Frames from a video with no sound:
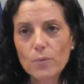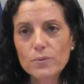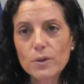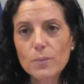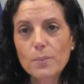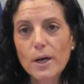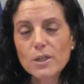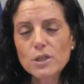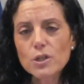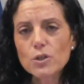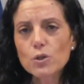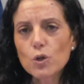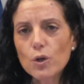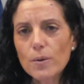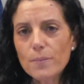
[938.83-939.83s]
the budget
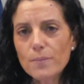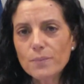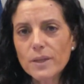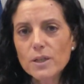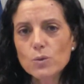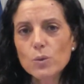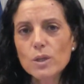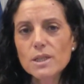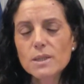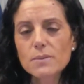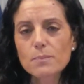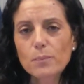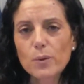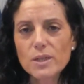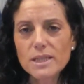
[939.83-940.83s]
law that was
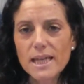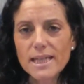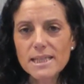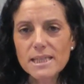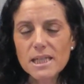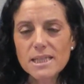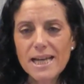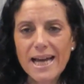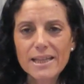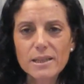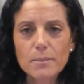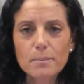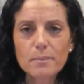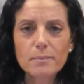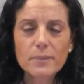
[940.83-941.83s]
presented at
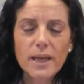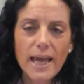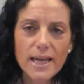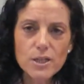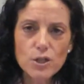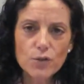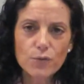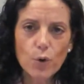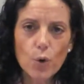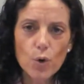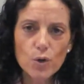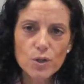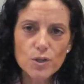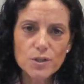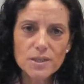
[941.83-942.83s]
the end of
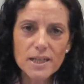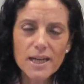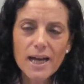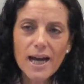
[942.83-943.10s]
August.